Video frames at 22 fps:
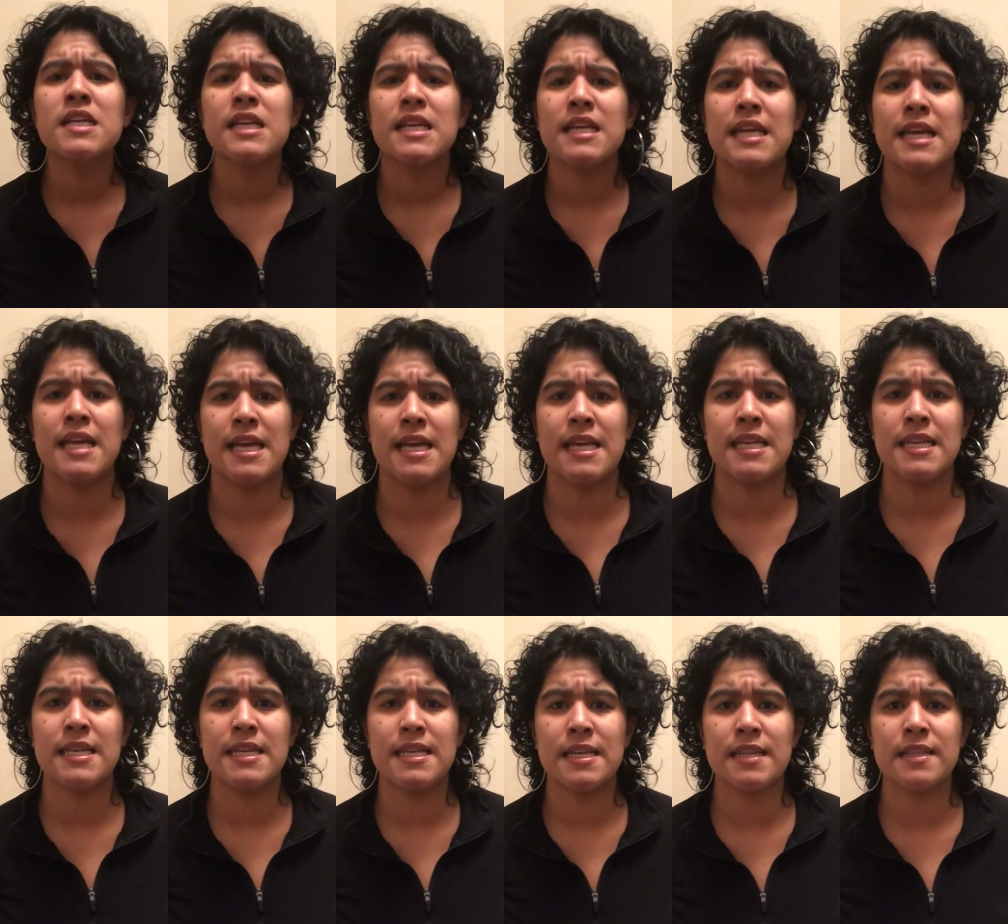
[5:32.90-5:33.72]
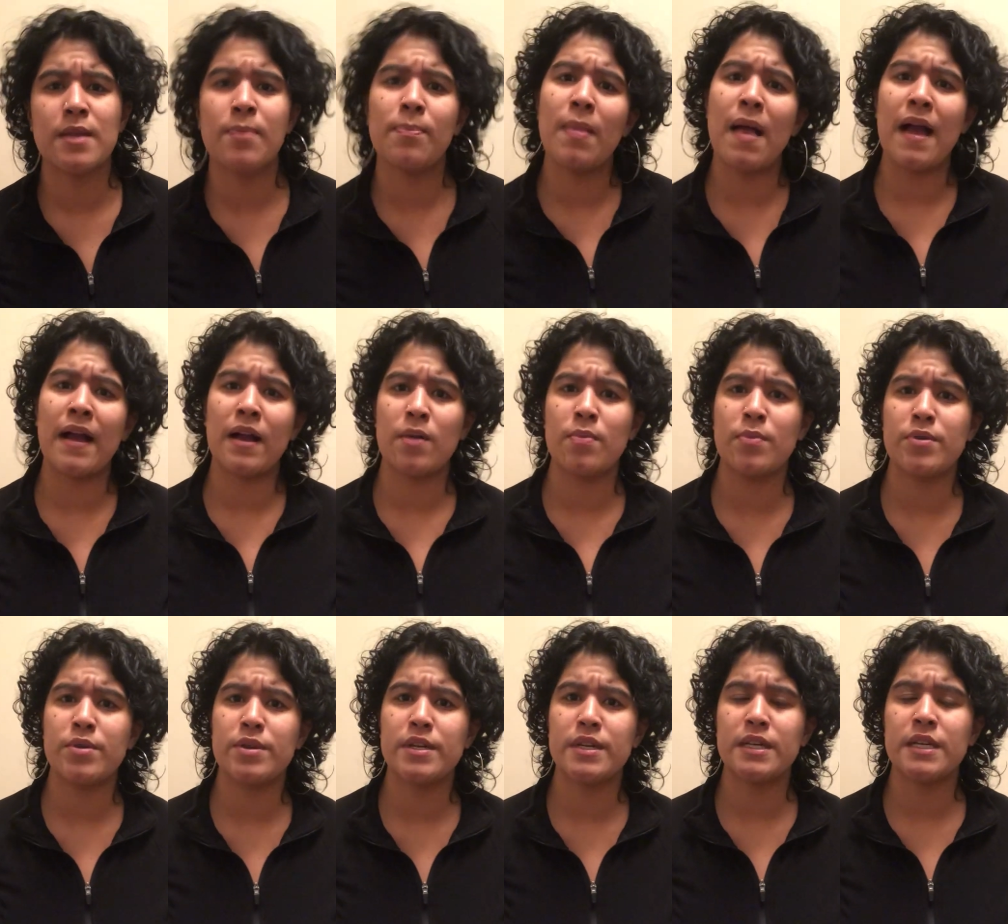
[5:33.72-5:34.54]
in the Black
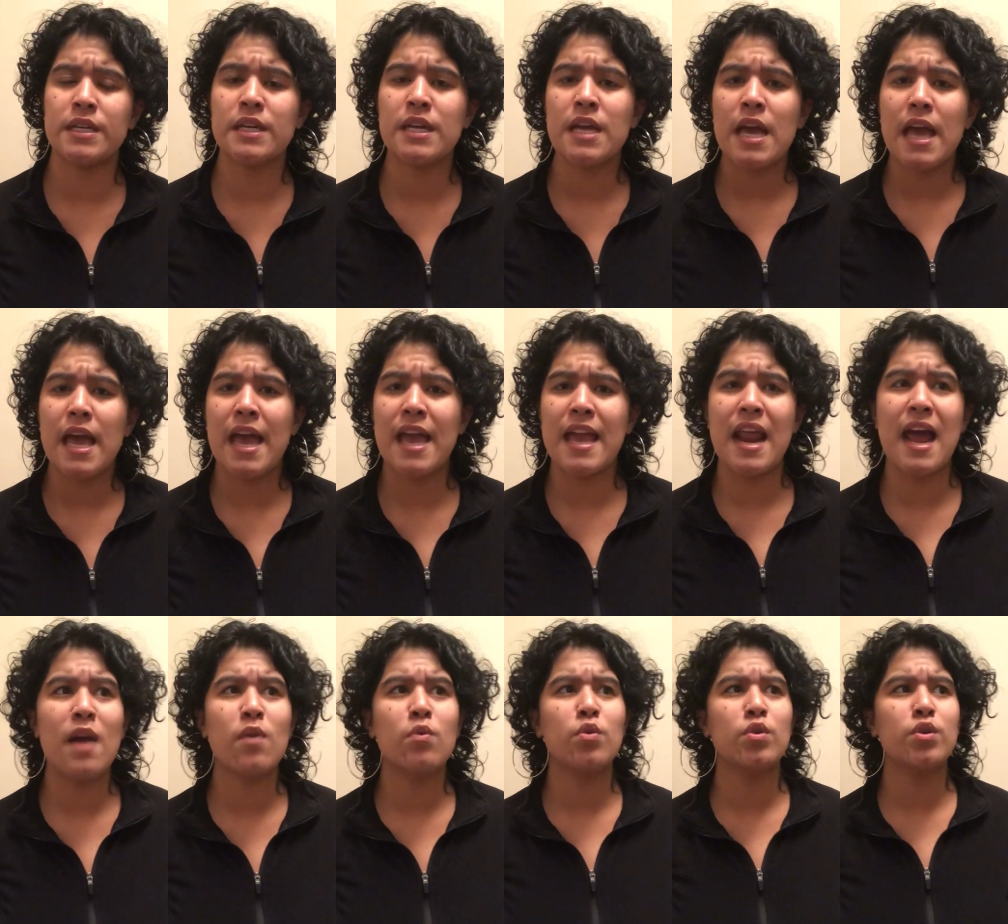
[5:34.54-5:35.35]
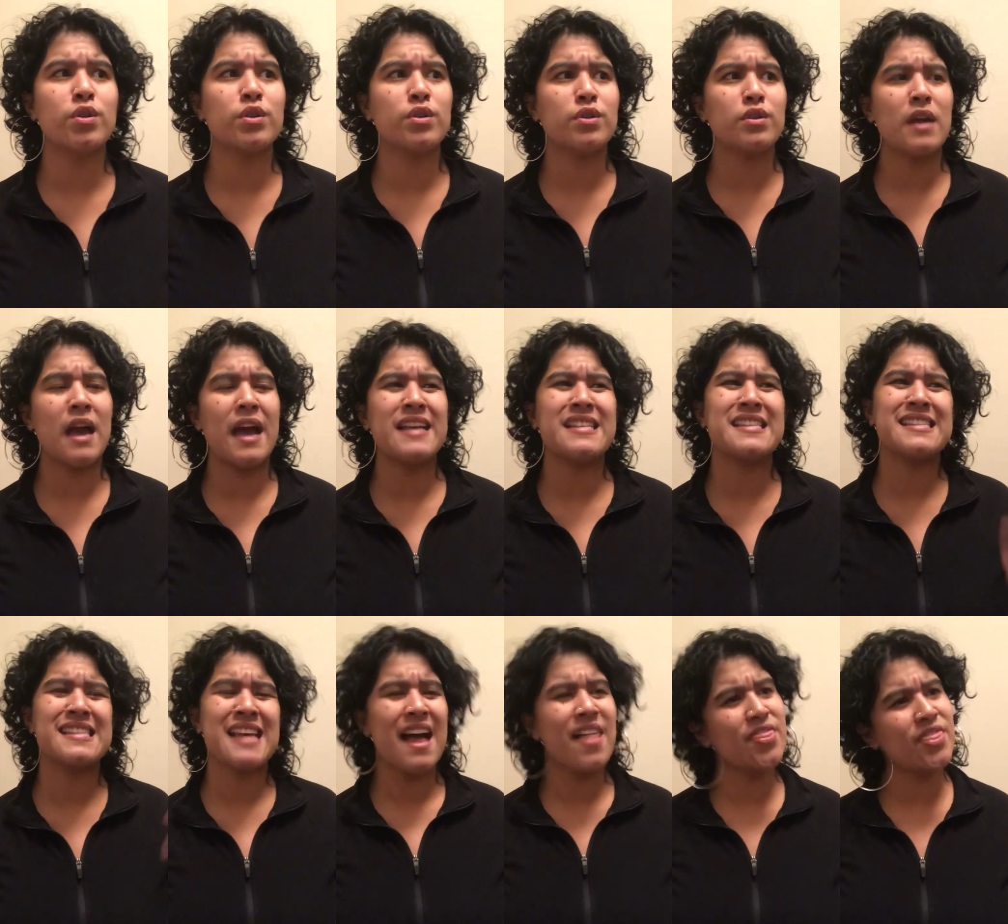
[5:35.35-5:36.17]
community. And I
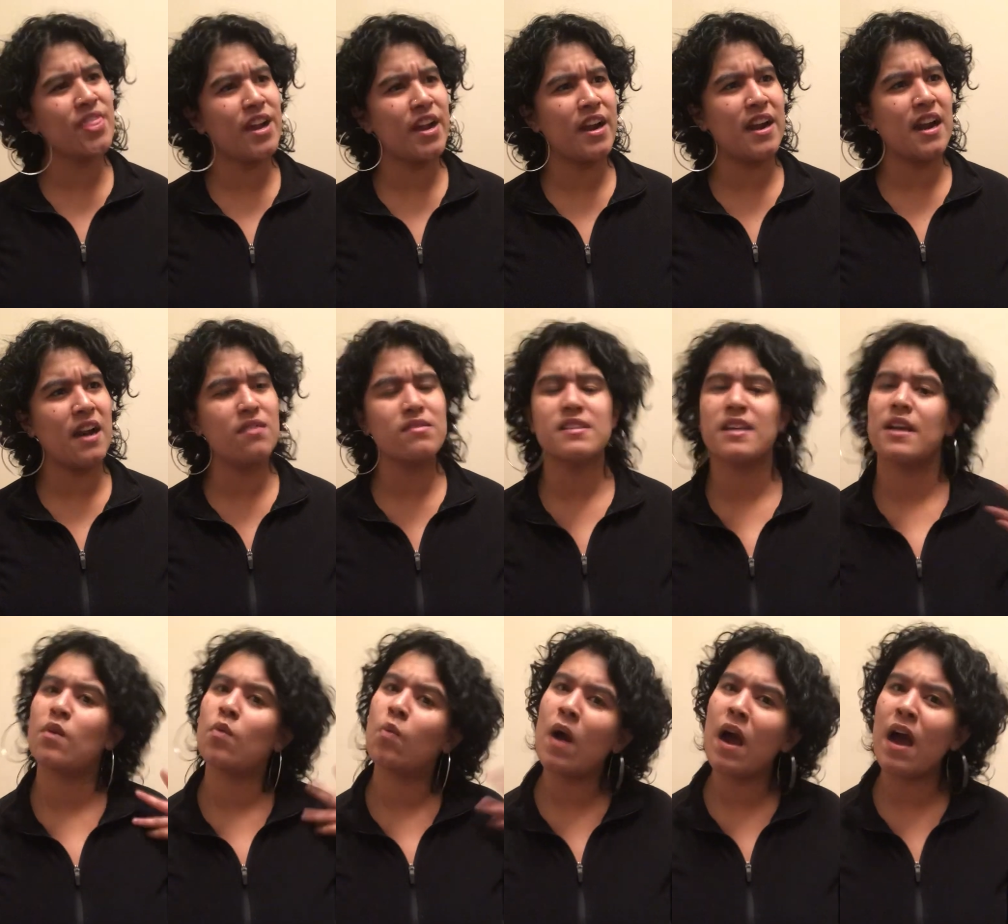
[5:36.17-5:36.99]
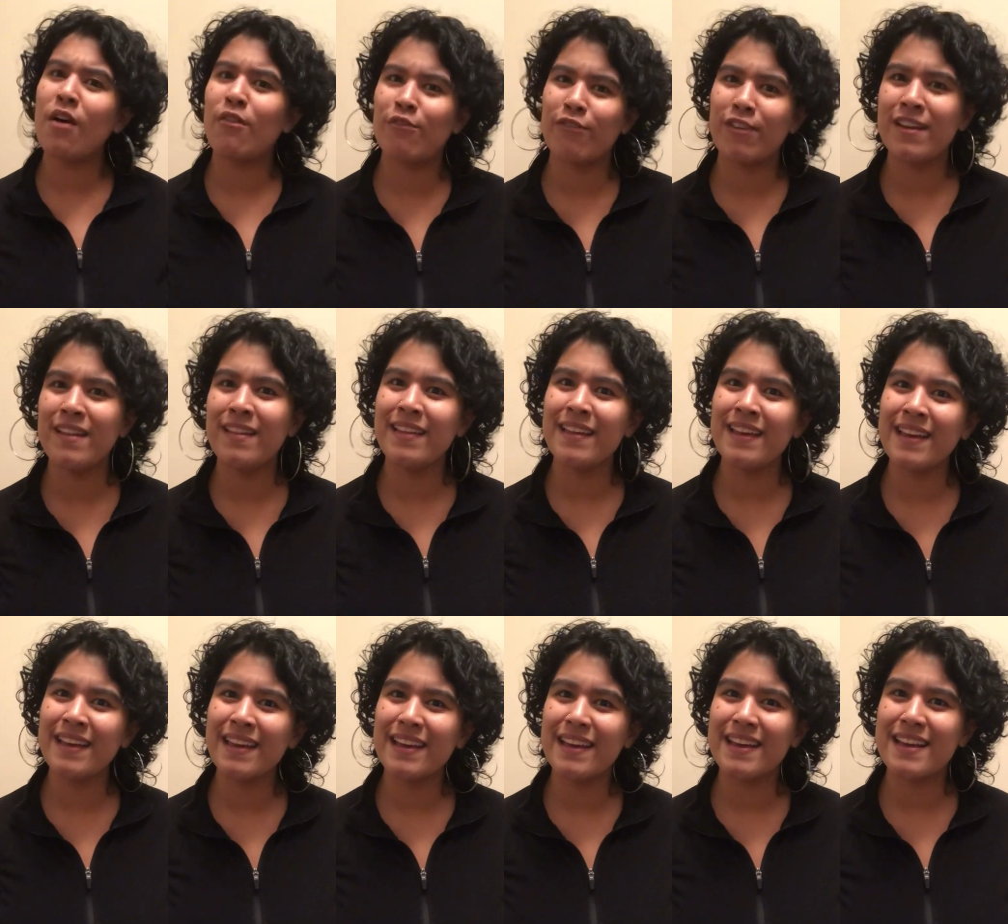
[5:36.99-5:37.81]
sat there and I was like, wow,
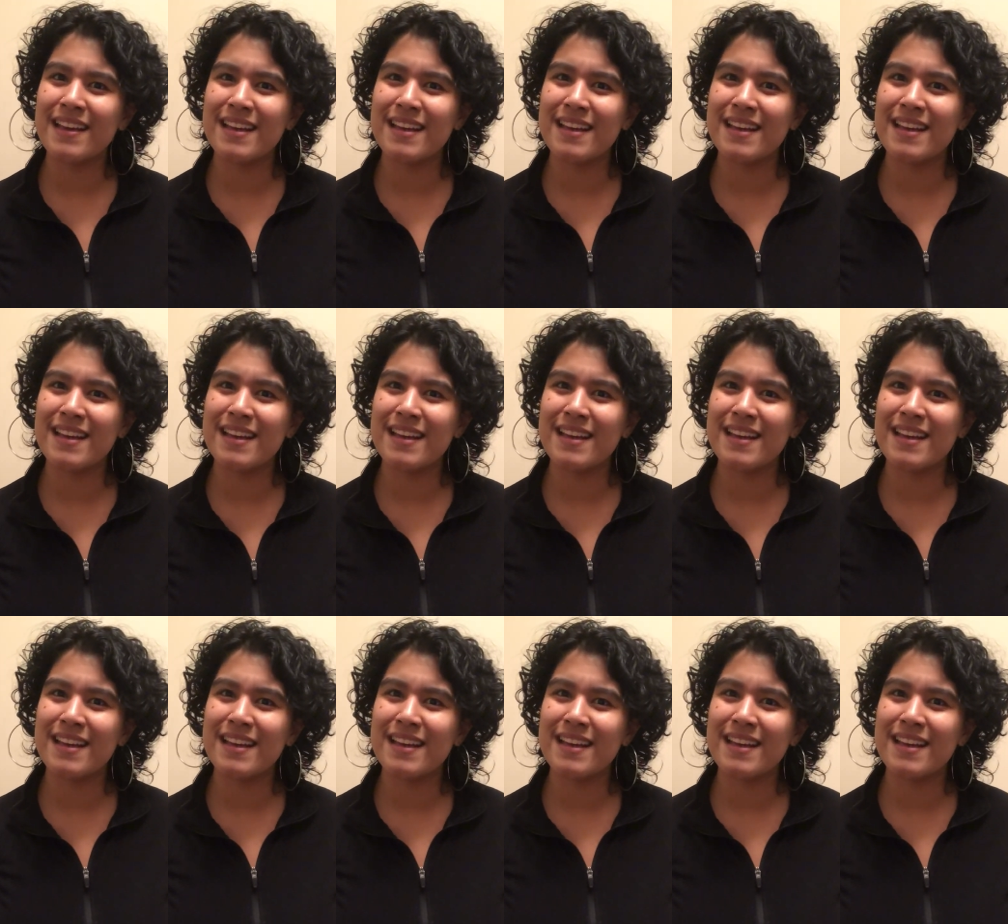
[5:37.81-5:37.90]
really?